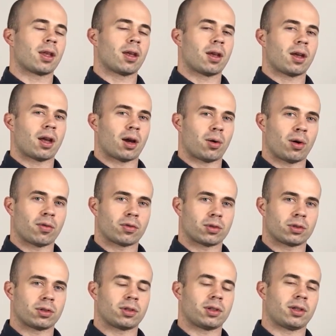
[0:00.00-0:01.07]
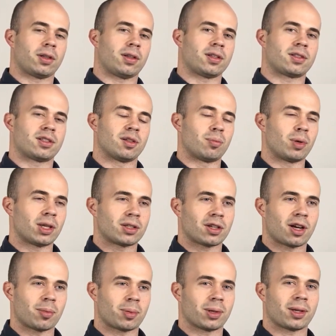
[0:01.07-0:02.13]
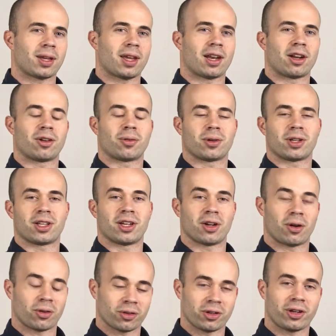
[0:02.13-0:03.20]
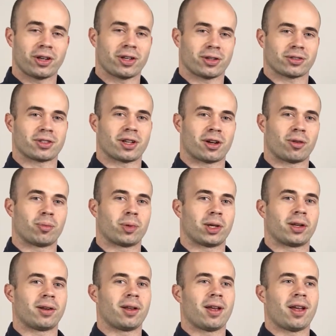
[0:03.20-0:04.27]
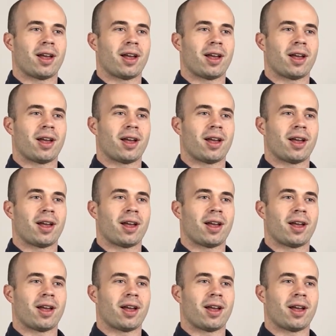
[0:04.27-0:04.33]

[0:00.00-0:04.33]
However, this is a big topic, and I don't want to get into all the details now, but